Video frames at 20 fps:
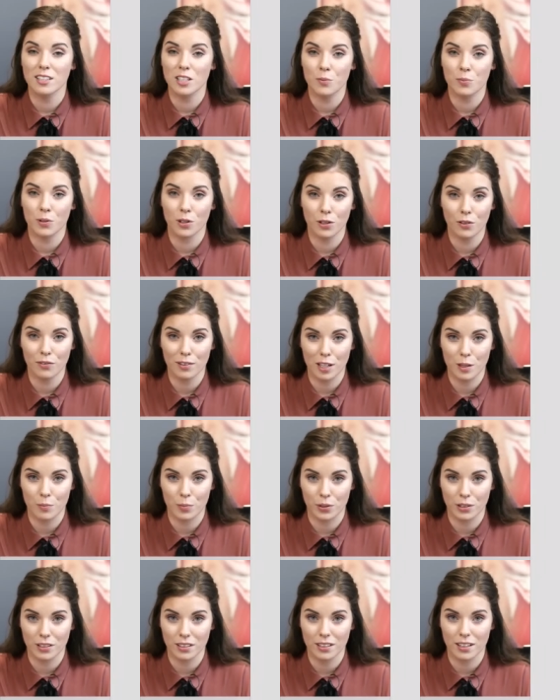the profile
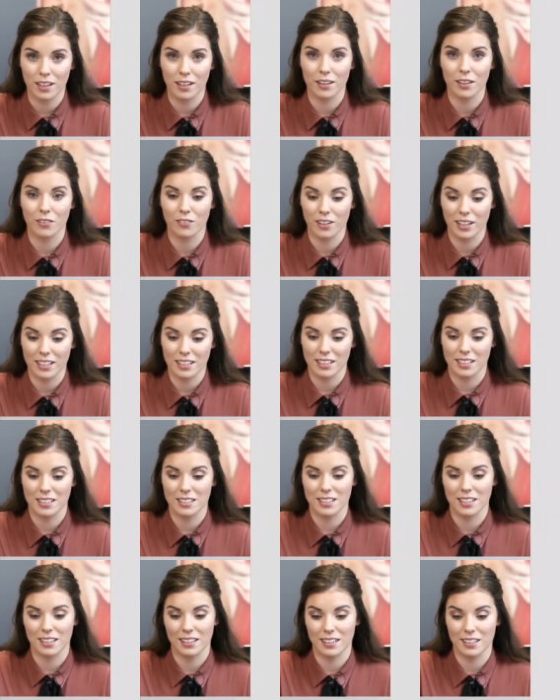button on the right hand
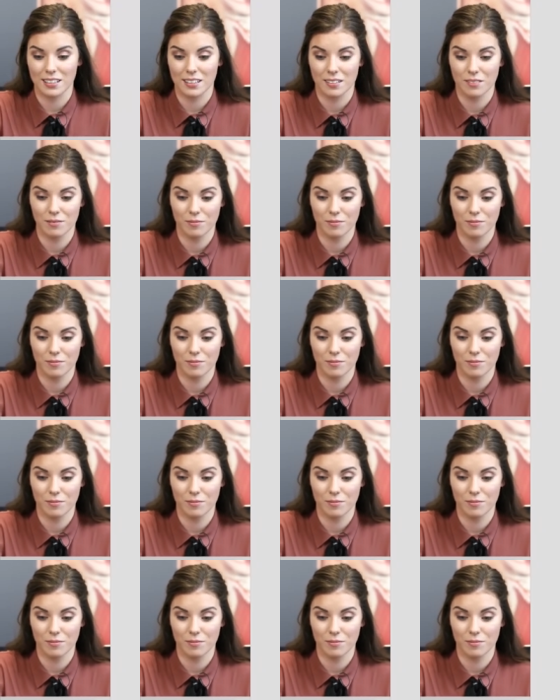side.